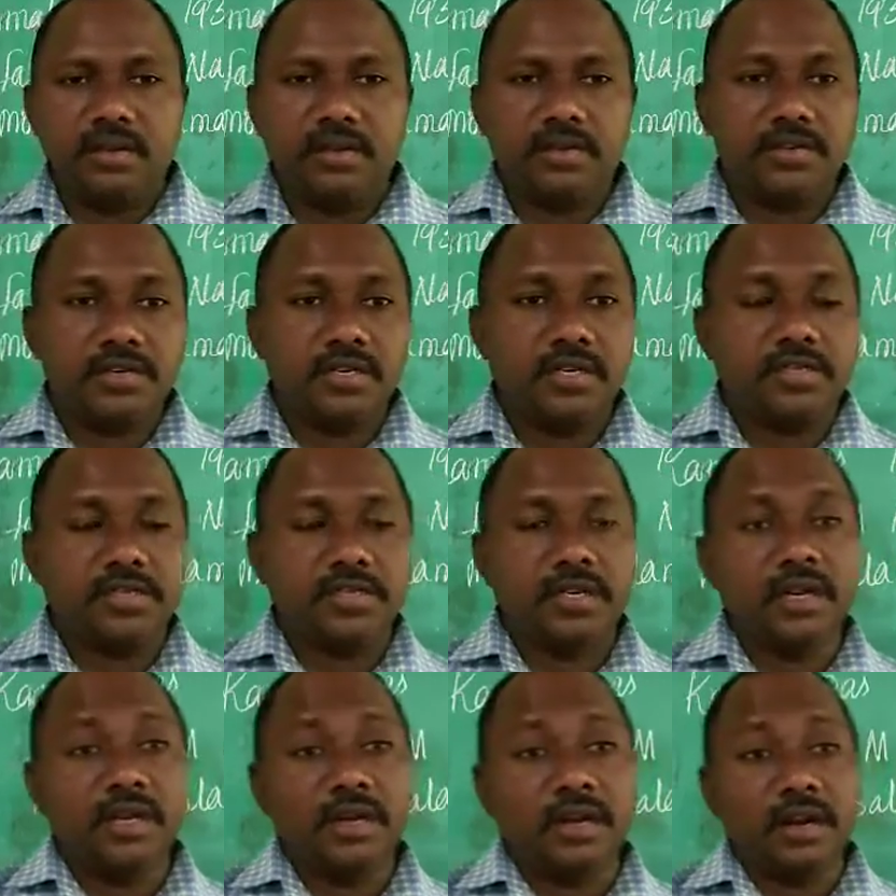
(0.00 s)
She
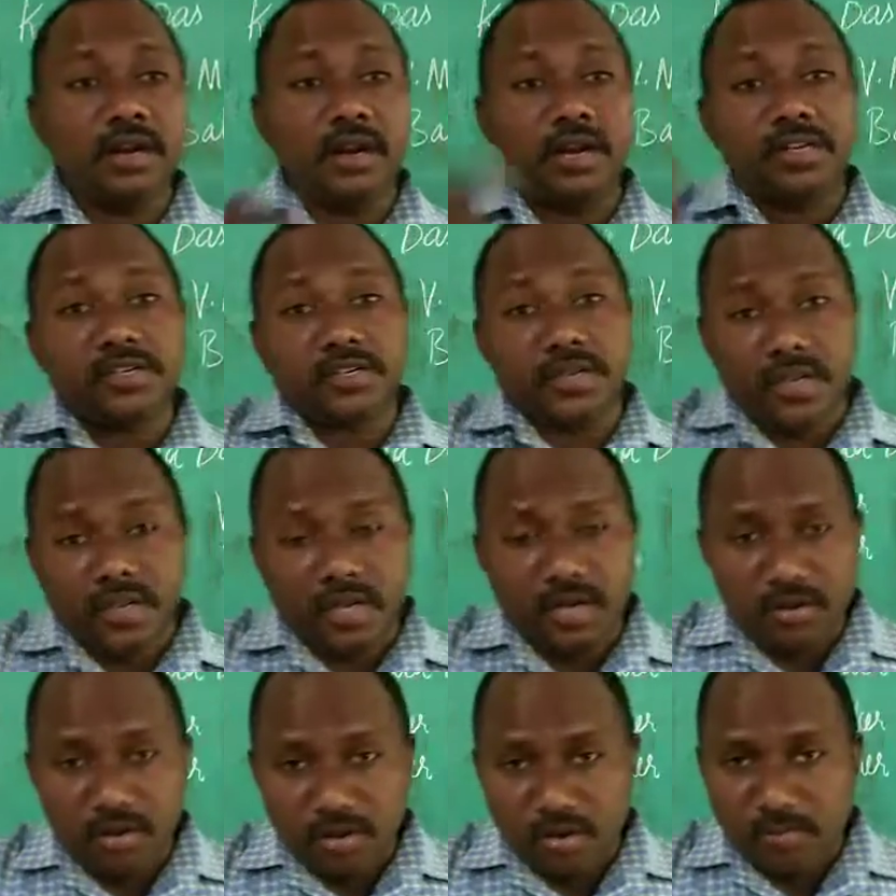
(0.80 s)
is internationally
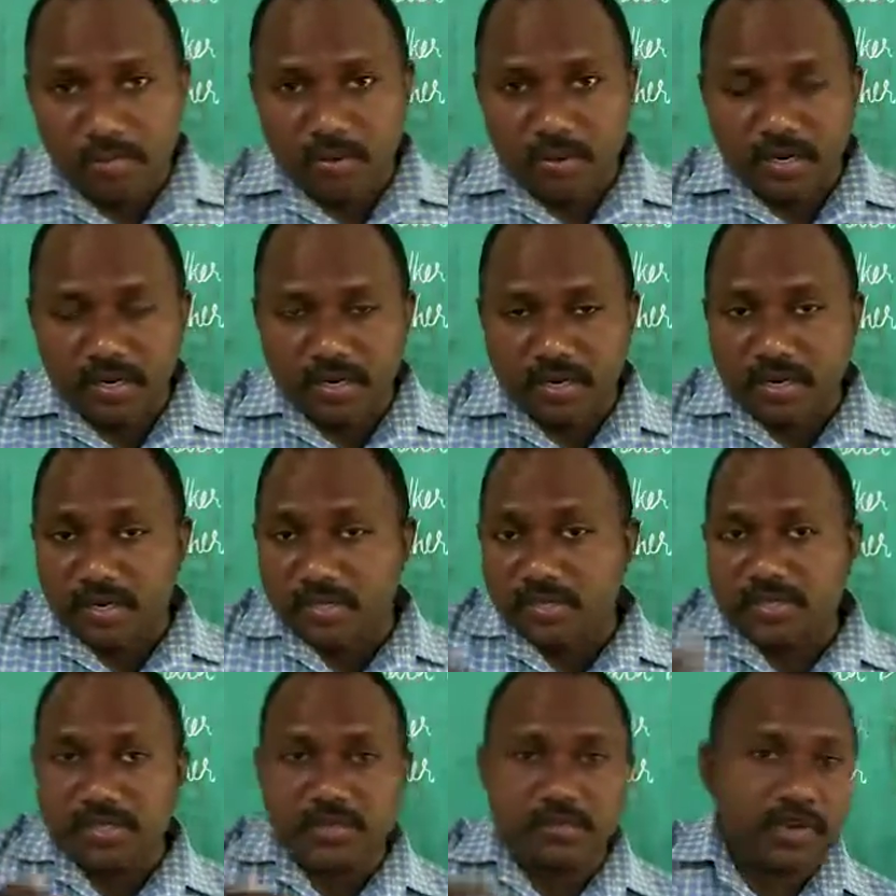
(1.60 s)
known poet, and
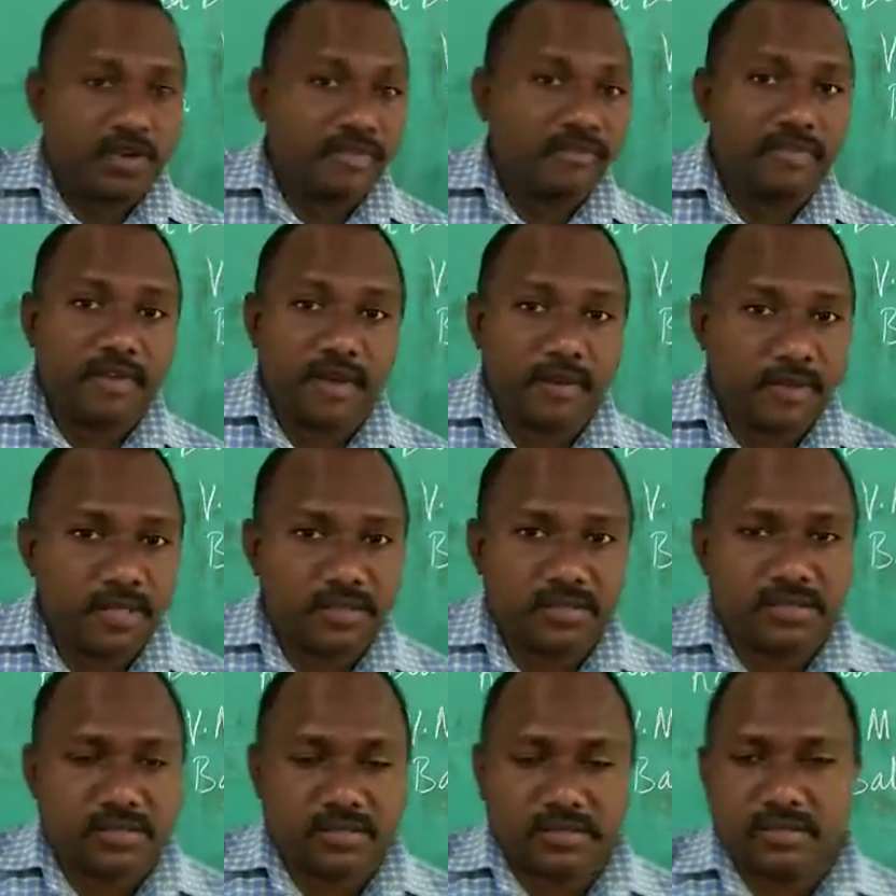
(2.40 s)
she is very
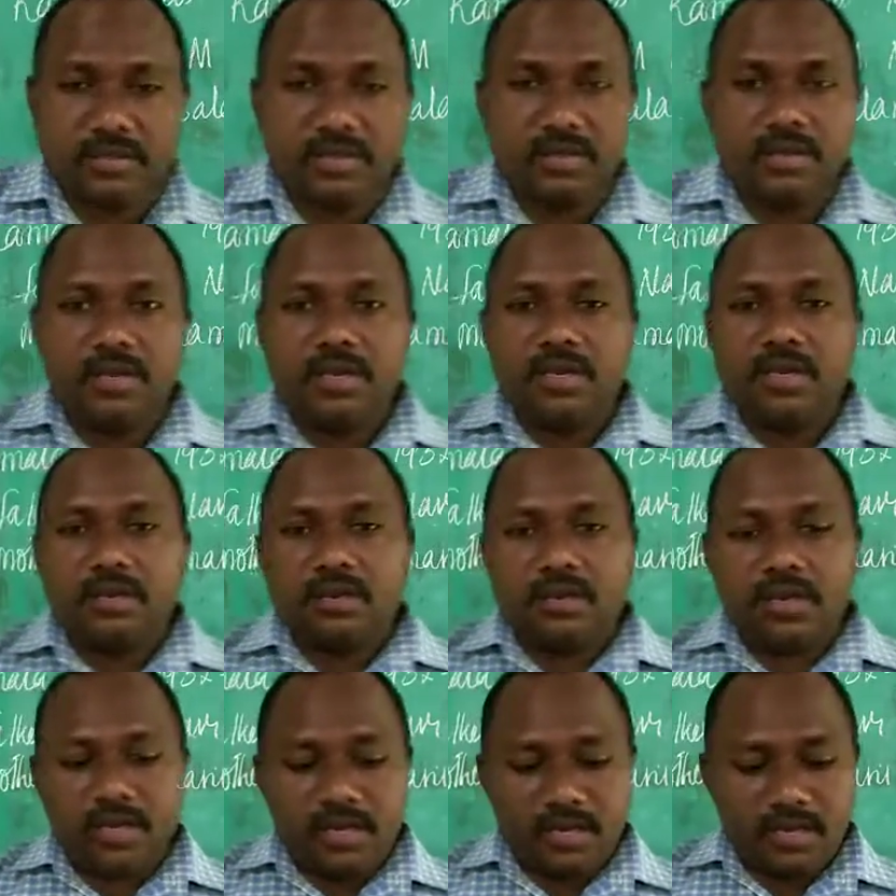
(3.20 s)
famous.
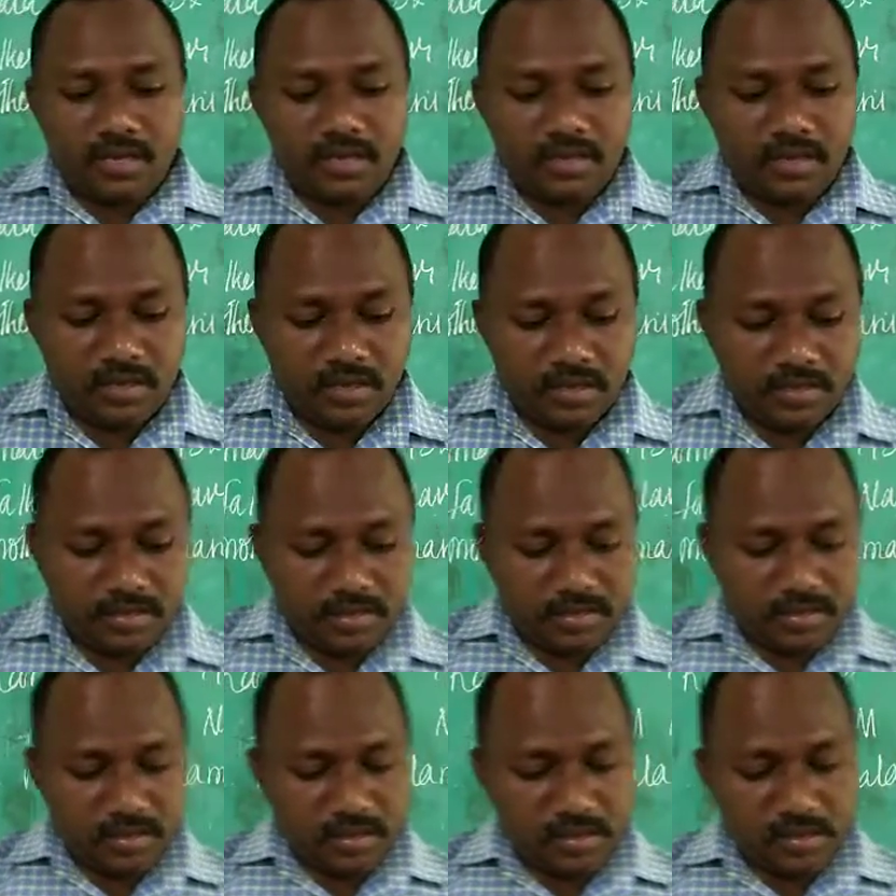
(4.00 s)
Okay,
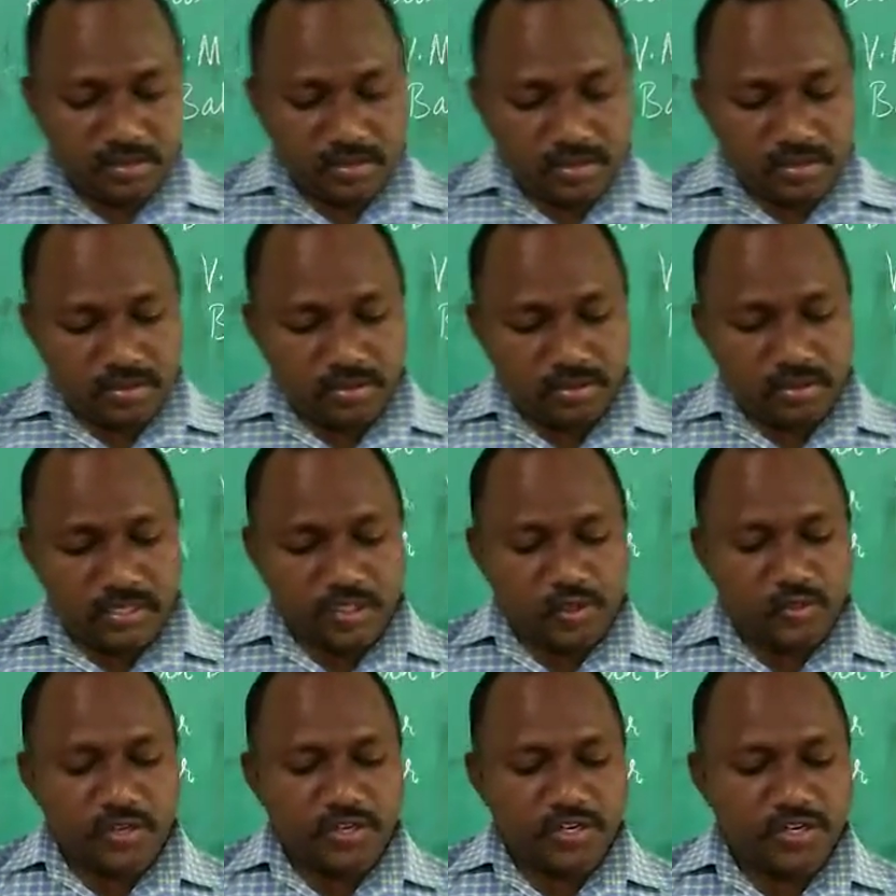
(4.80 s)
so
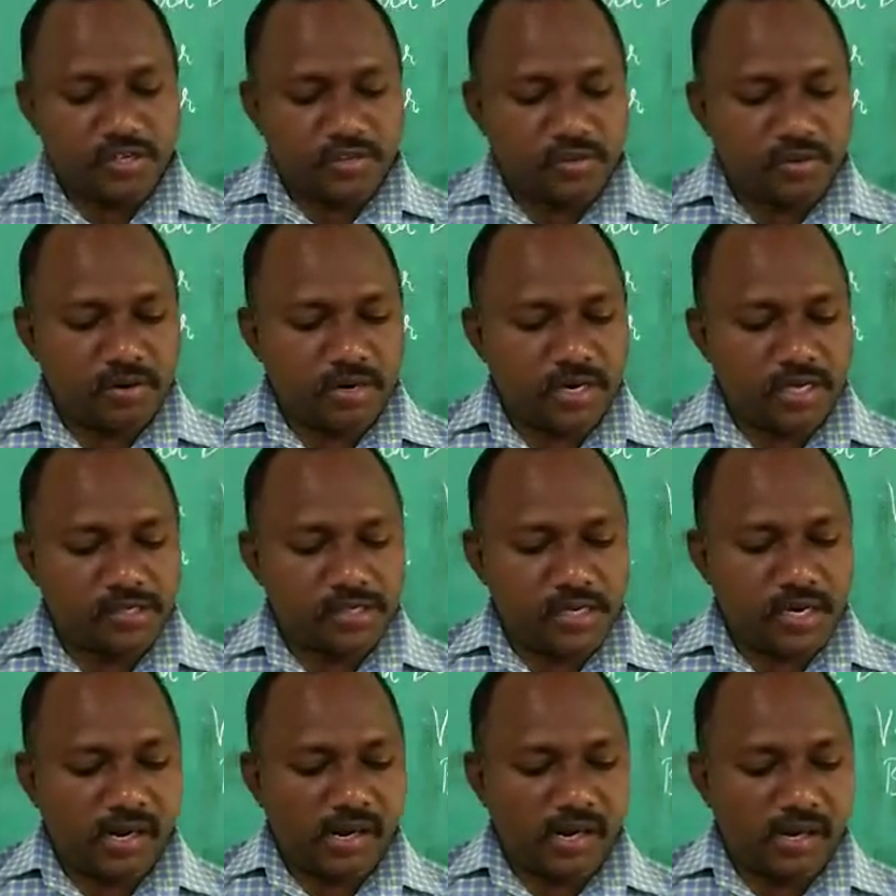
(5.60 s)
that's why she is called as
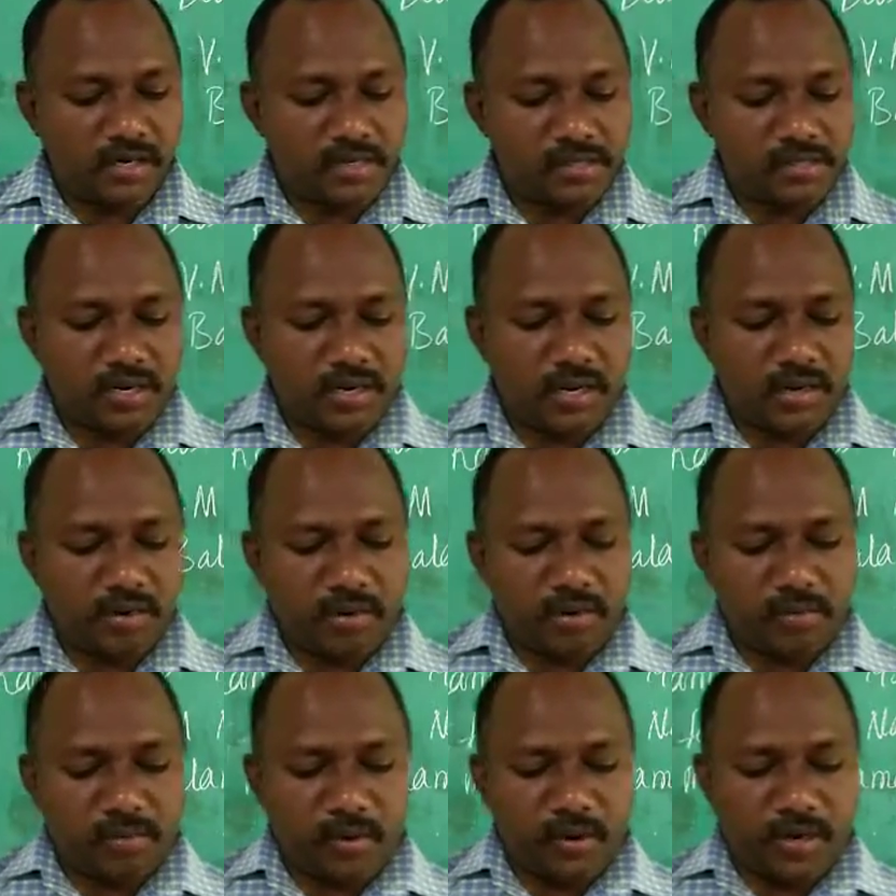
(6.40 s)
an internationally
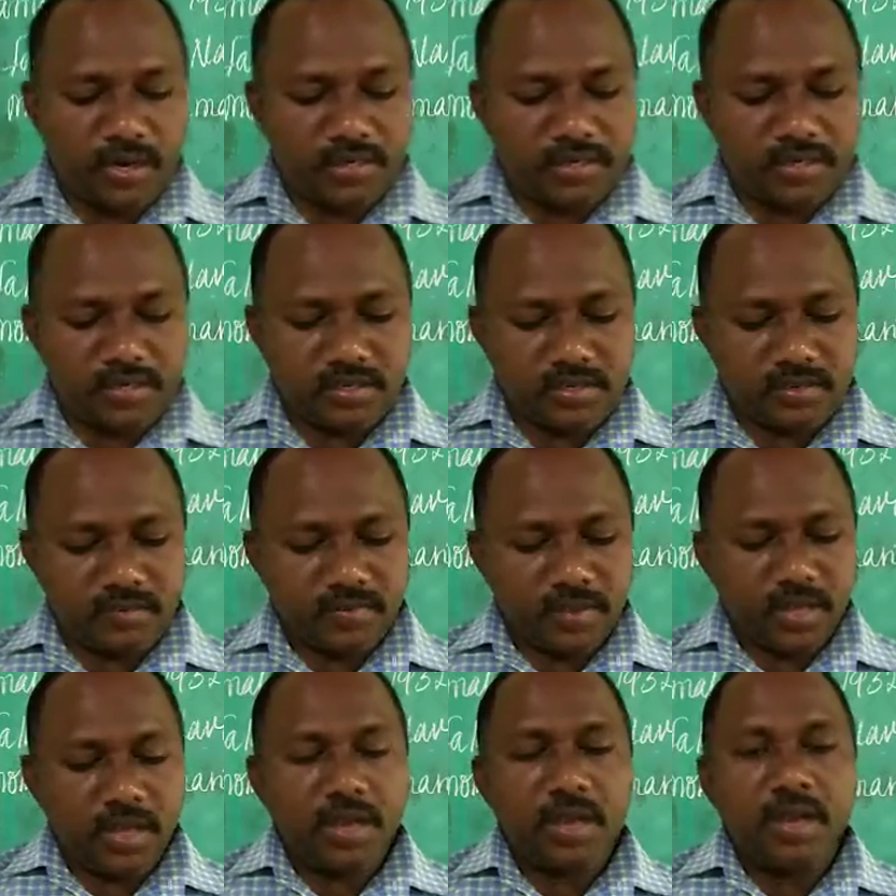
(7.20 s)
known poet.
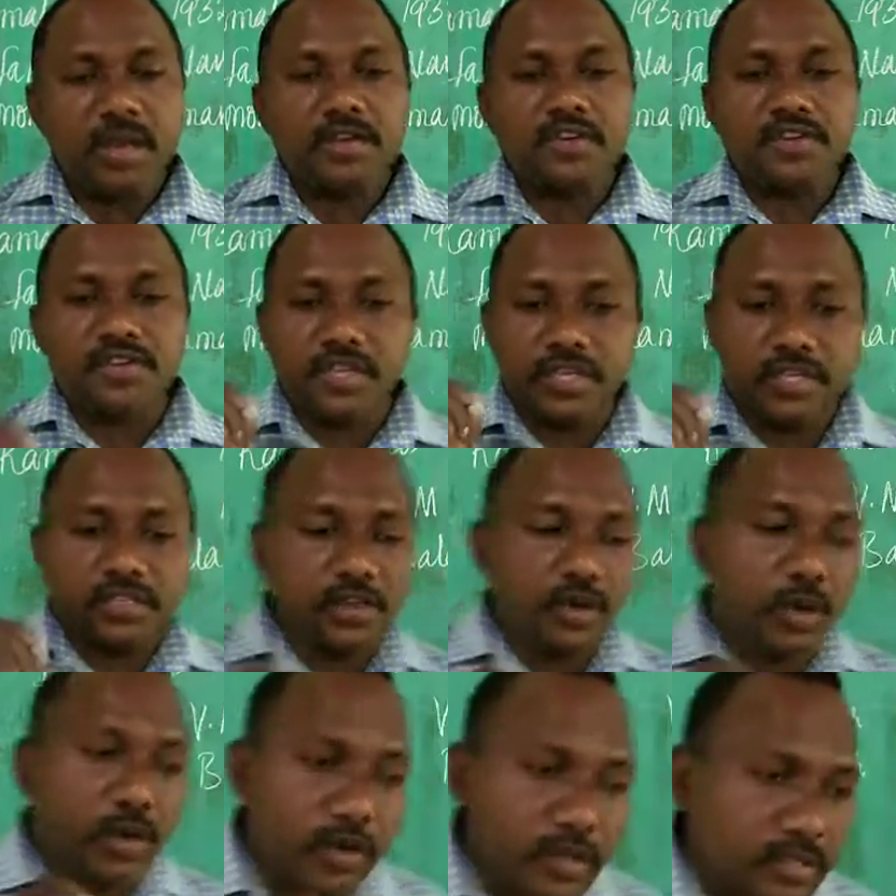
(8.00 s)
She
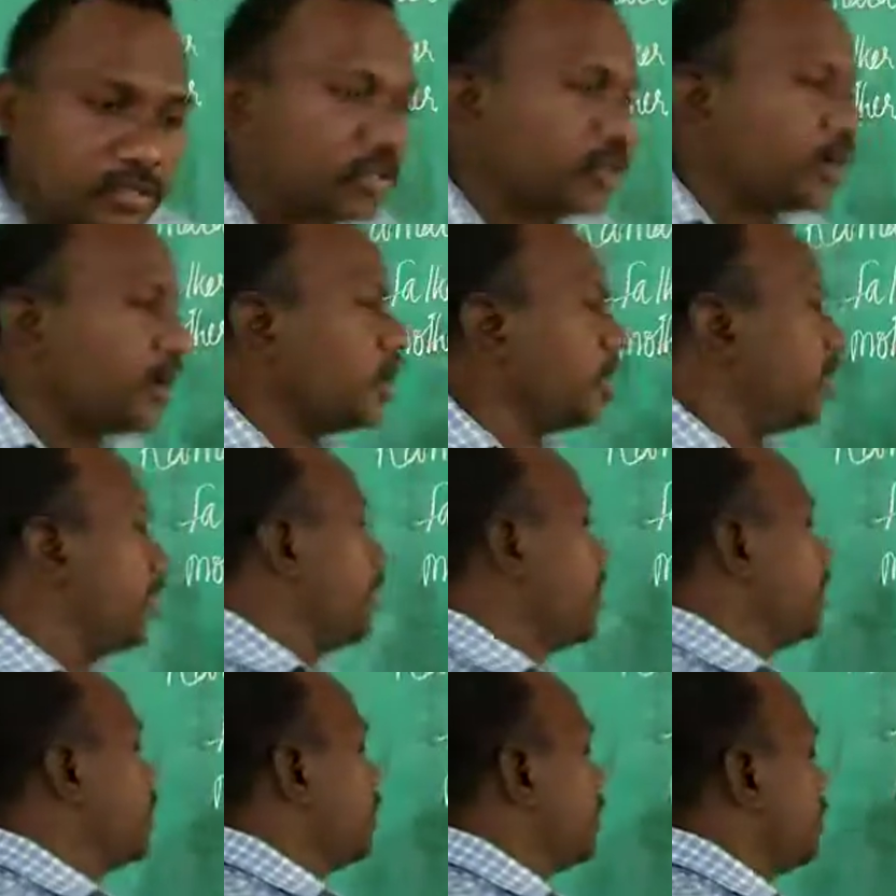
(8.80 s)
is also
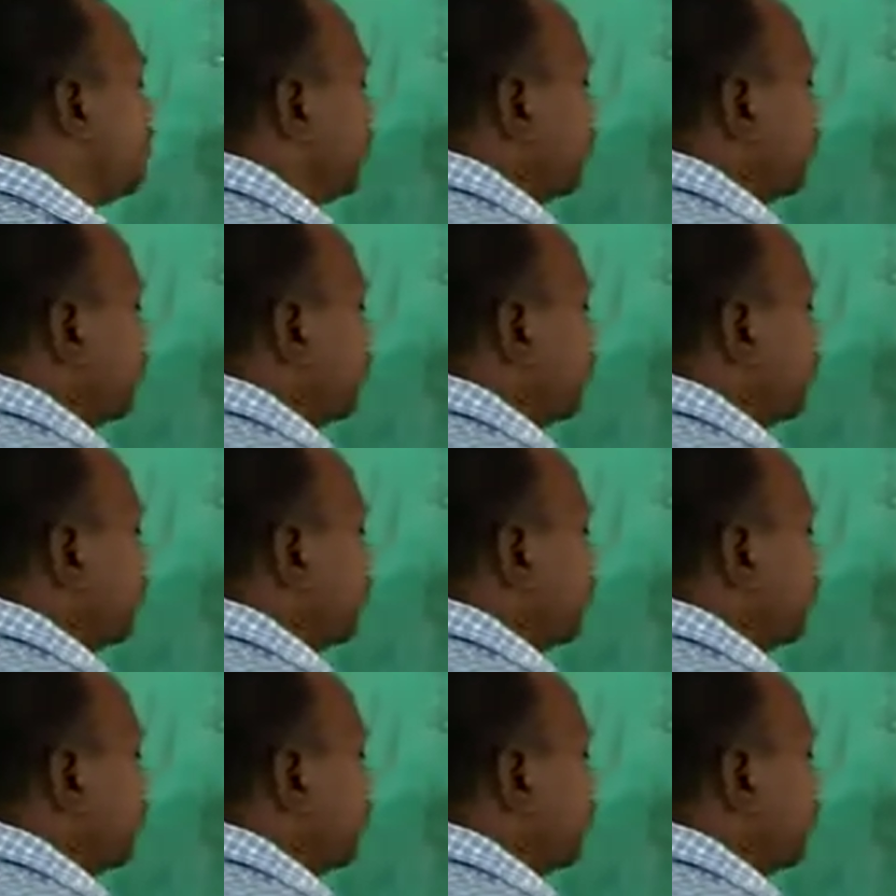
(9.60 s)
a